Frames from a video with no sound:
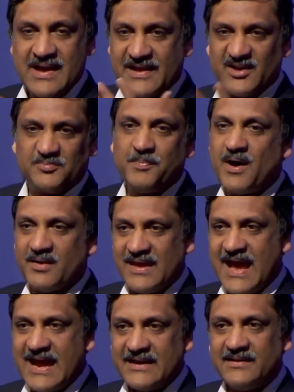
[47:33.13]
And as part of
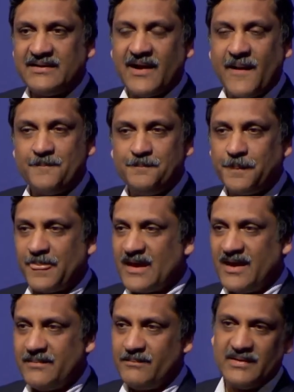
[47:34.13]
that,
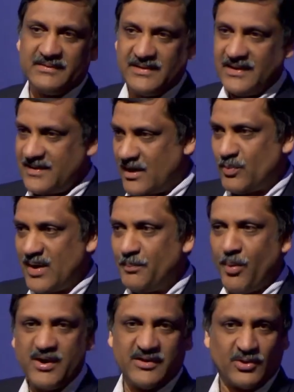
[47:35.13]
at one
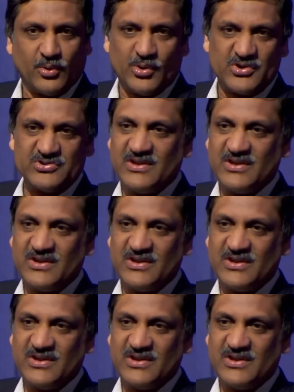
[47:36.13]
point in the course,